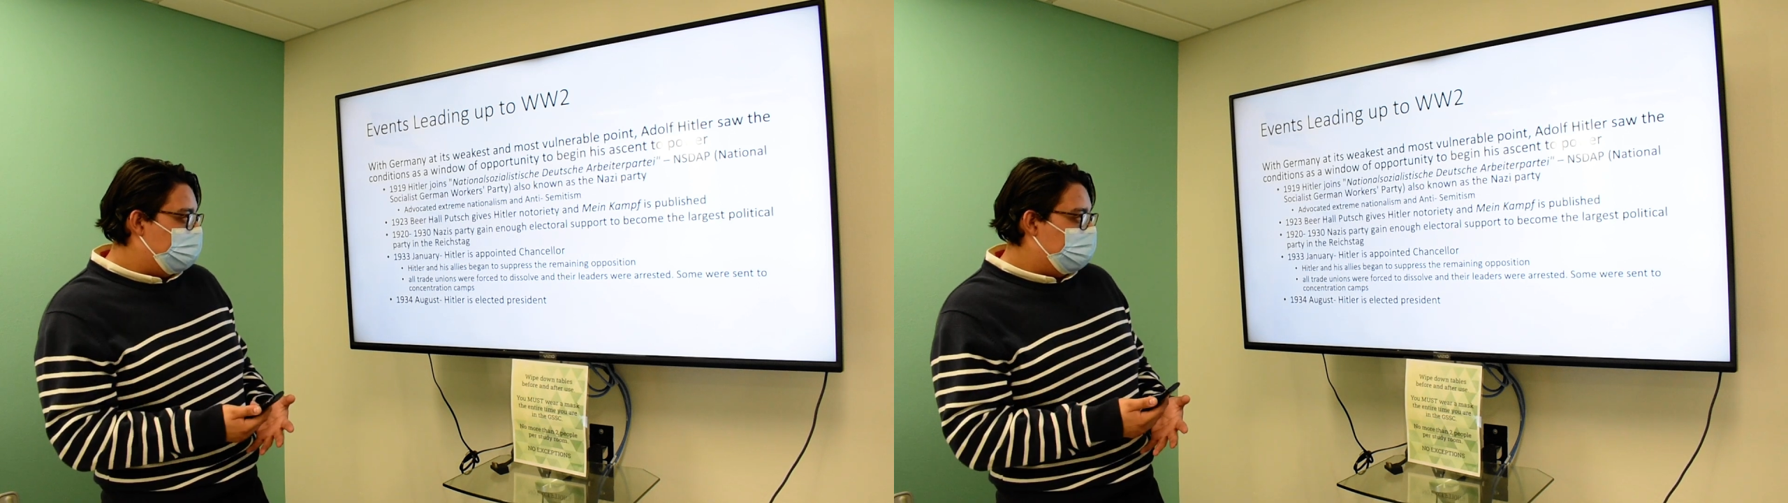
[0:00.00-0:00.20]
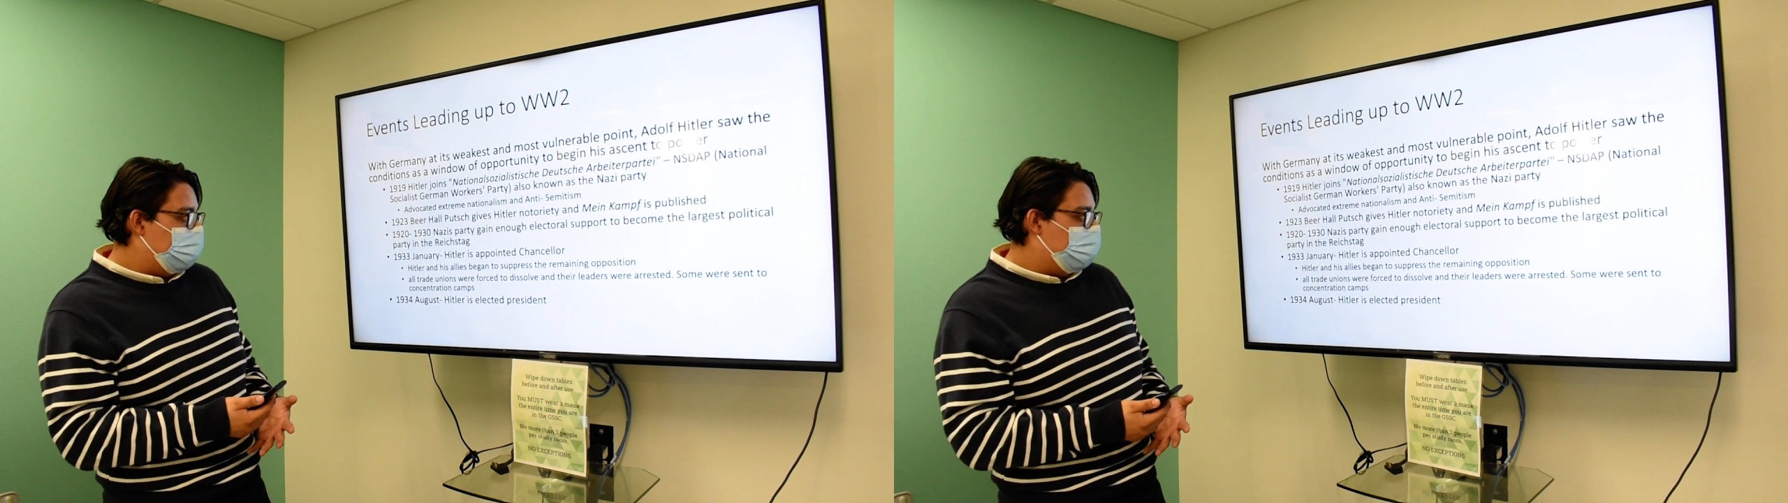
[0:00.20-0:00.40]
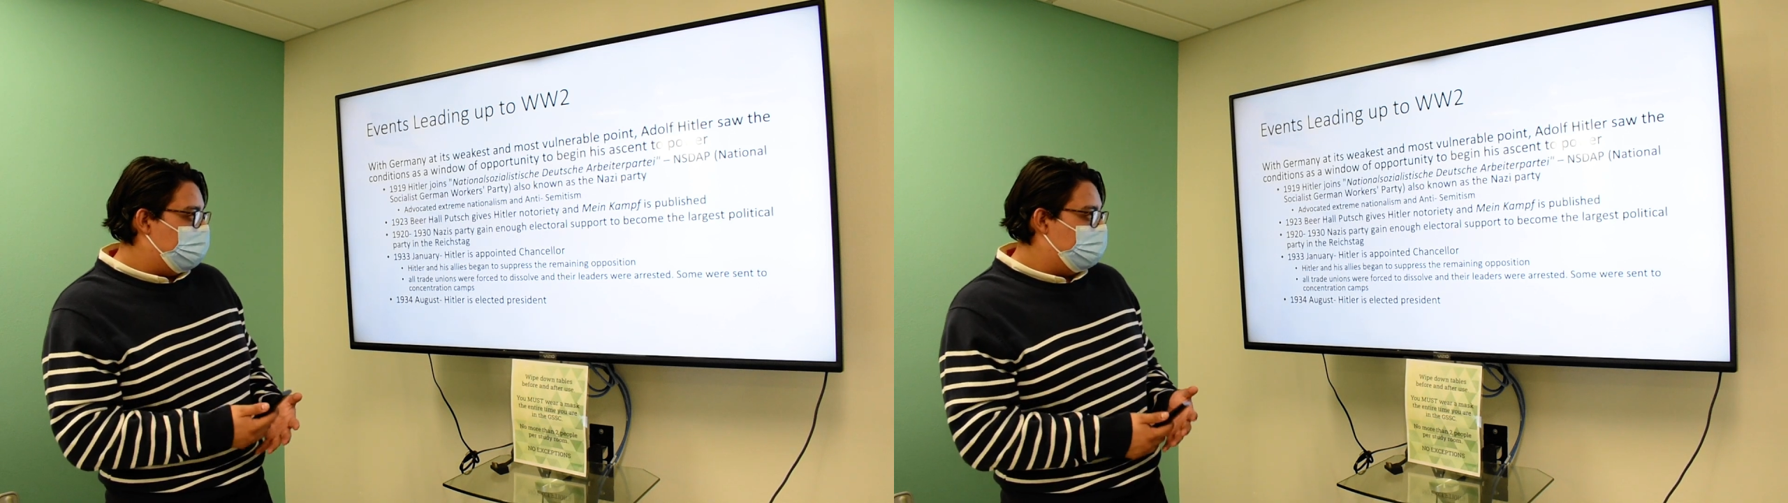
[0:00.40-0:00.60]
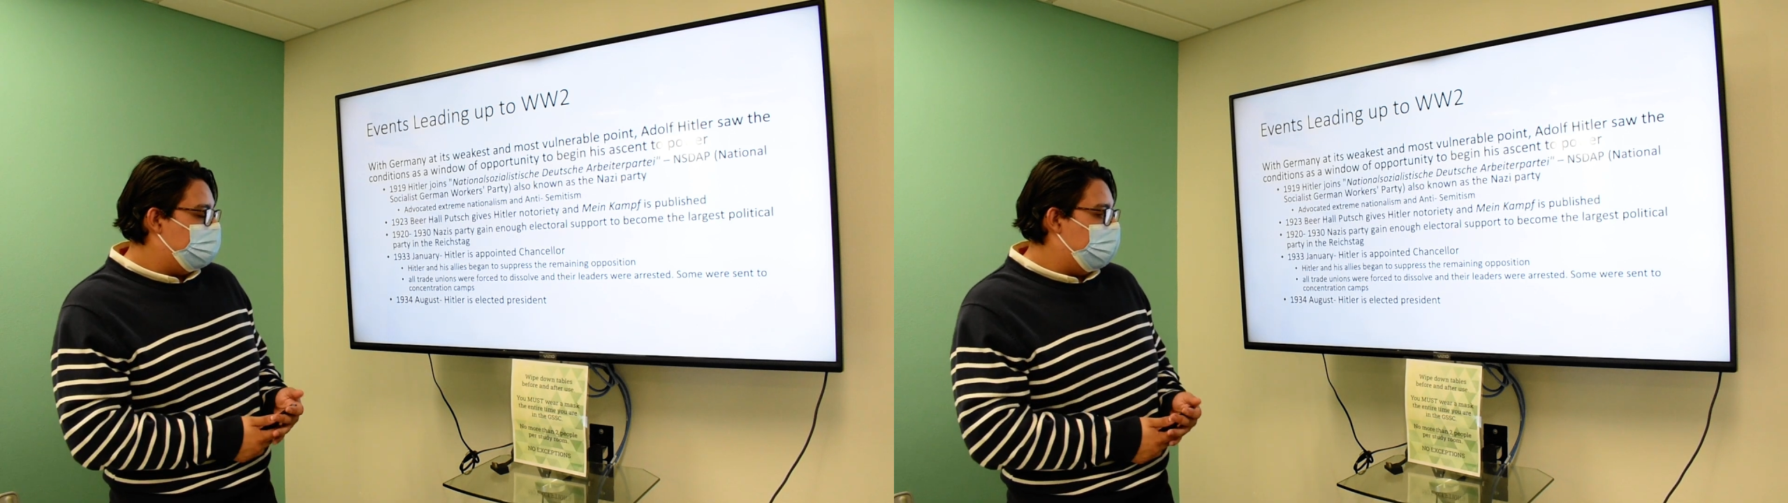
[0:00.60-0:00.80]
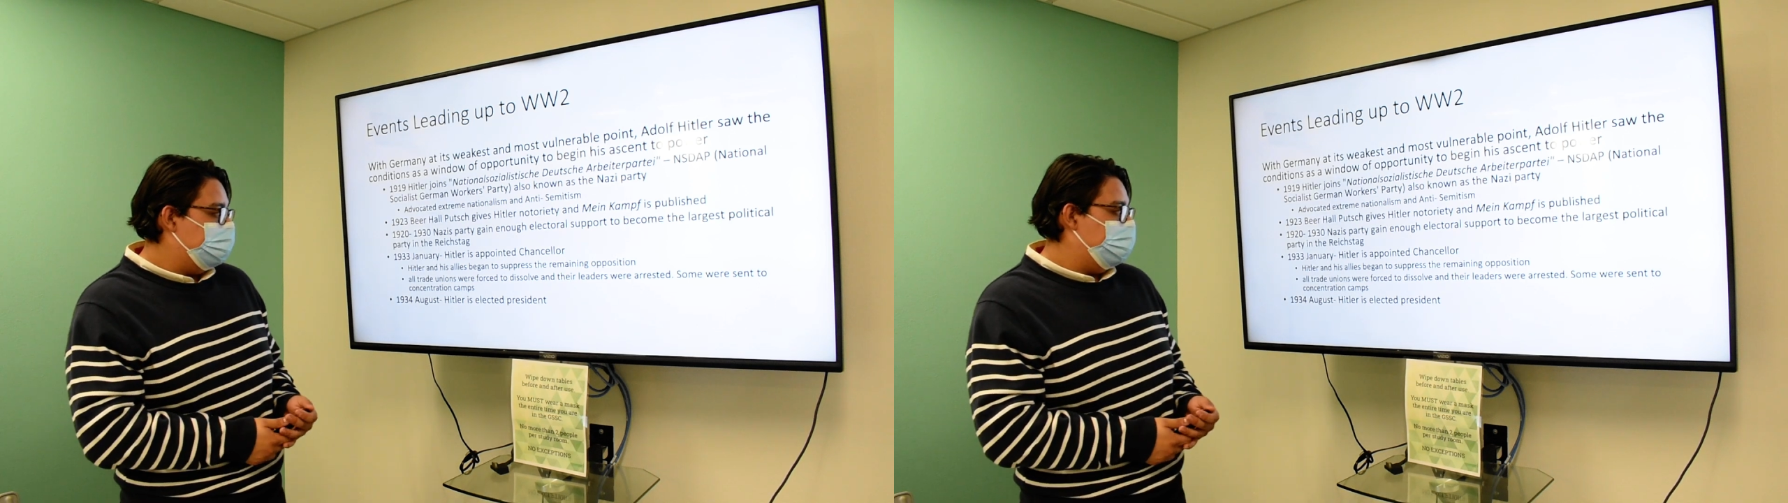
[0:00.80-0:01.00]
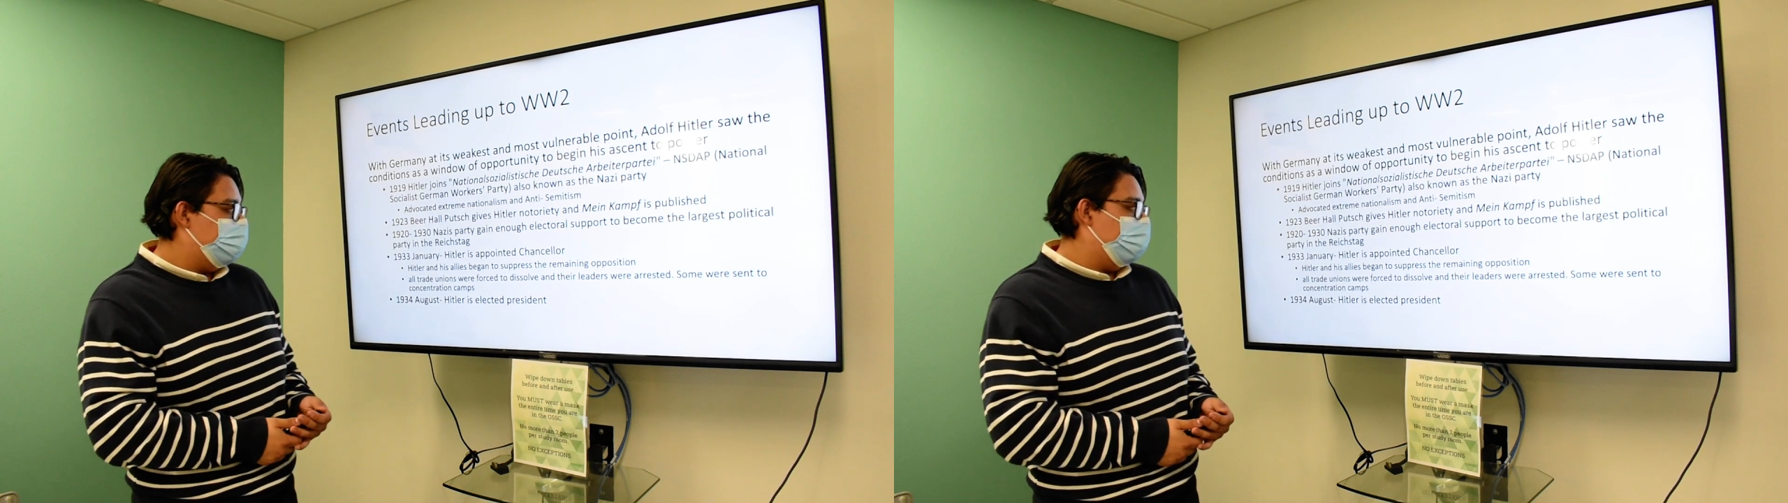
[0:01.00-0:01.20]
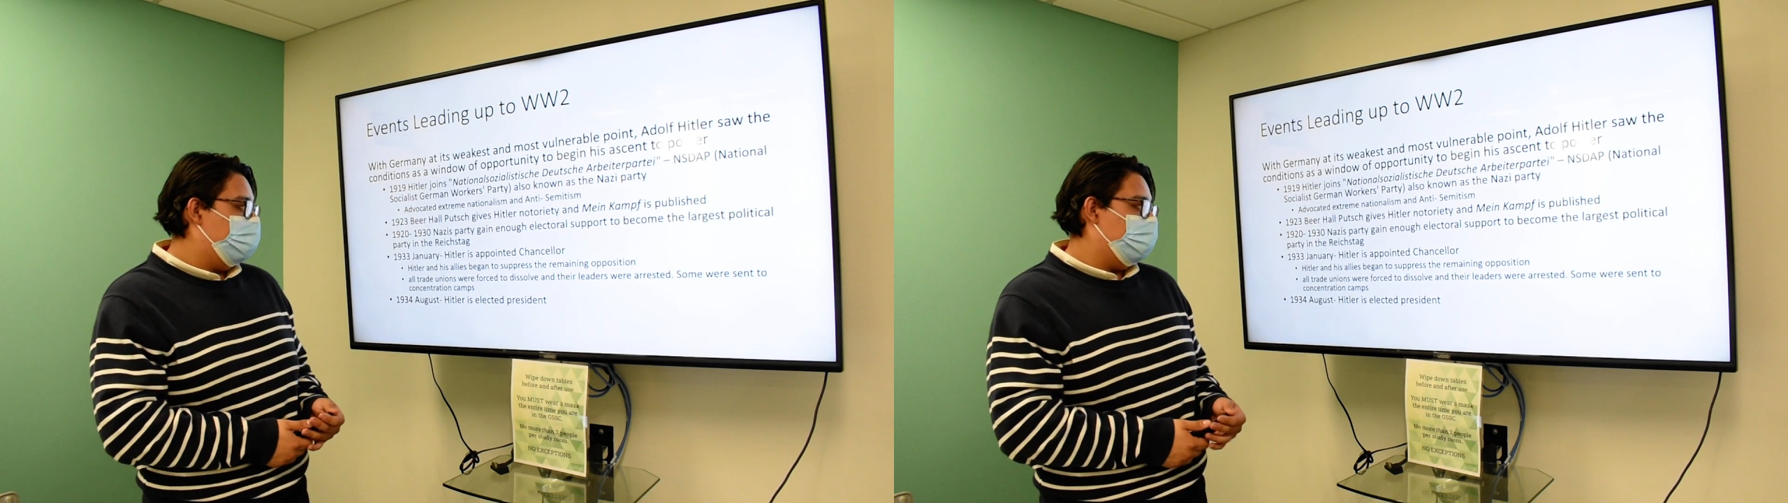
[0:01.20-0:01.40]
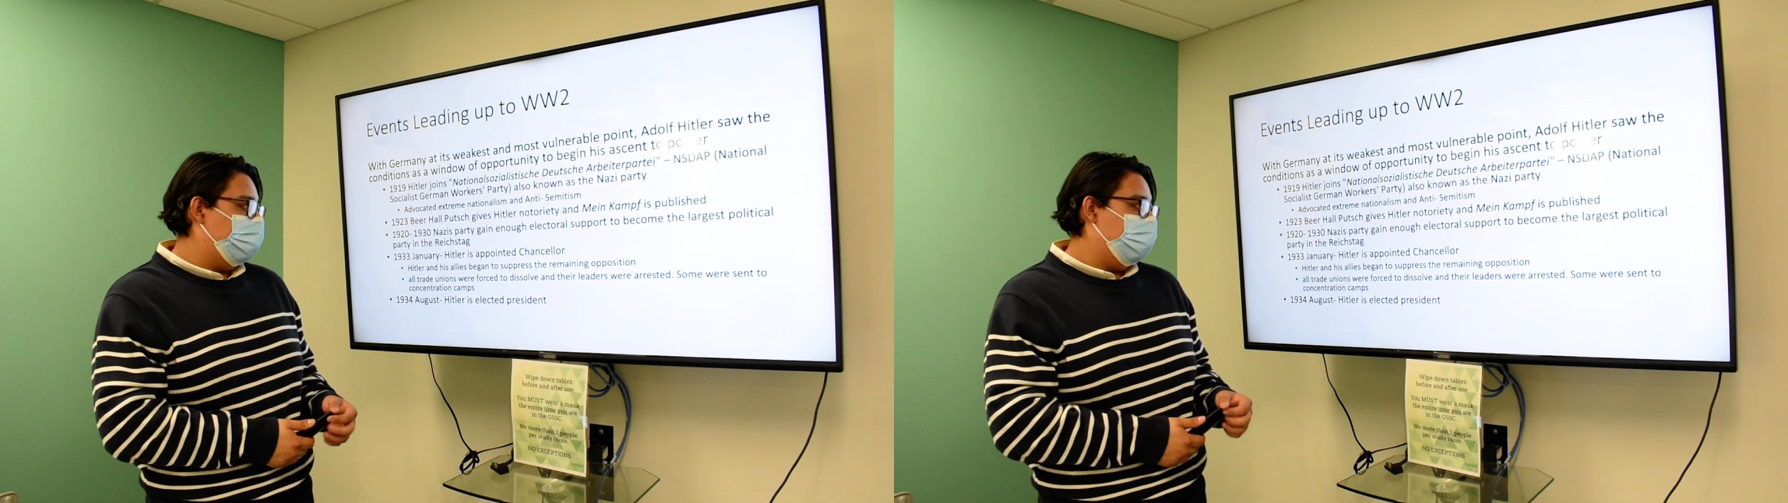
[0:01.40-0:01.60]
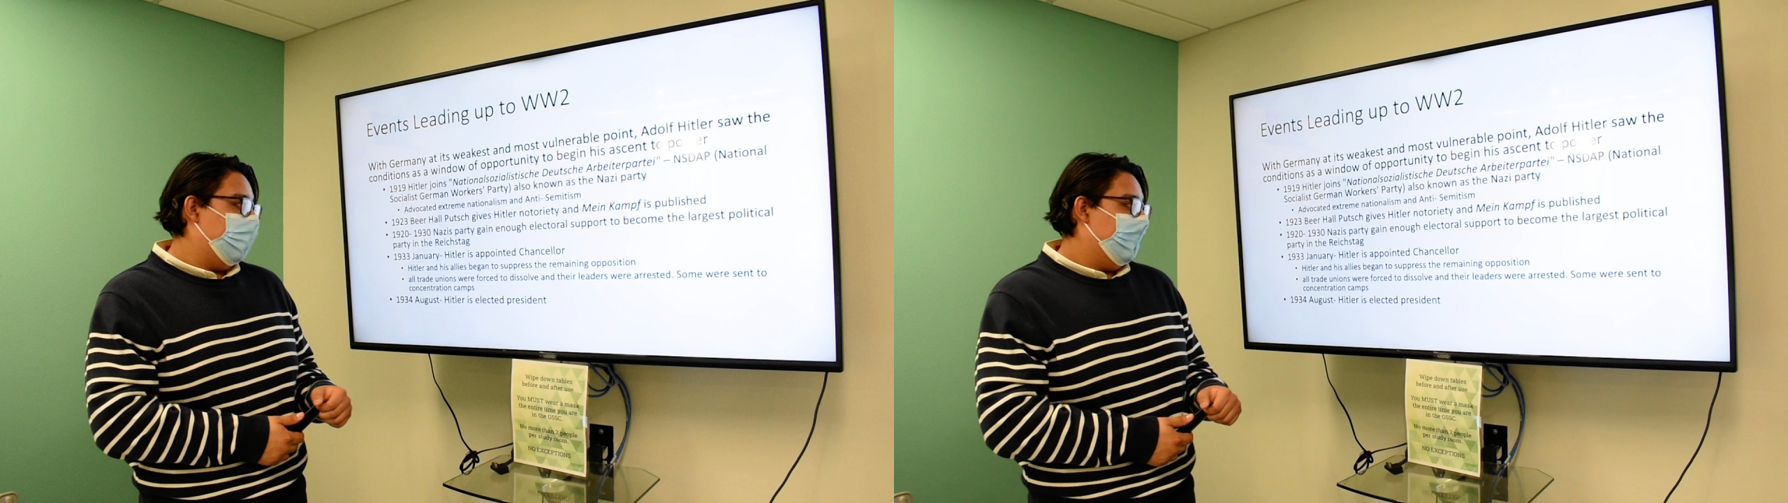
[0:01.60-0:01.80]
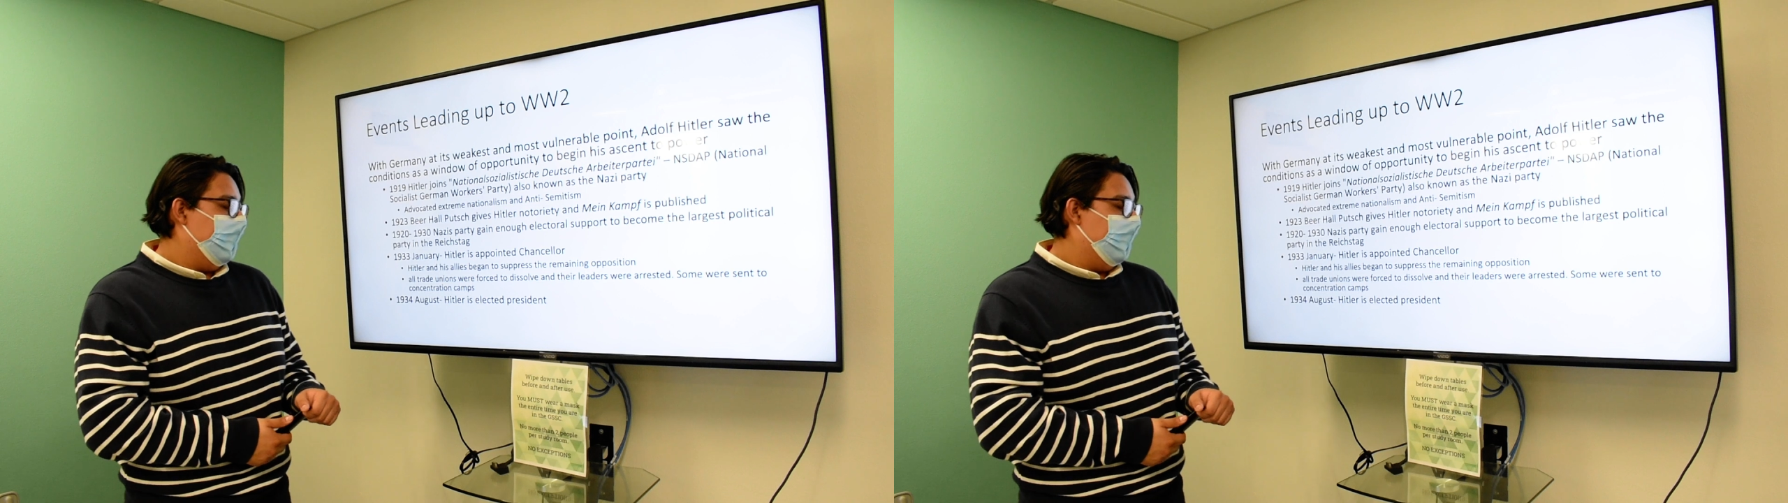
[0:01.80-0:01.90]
1933, um,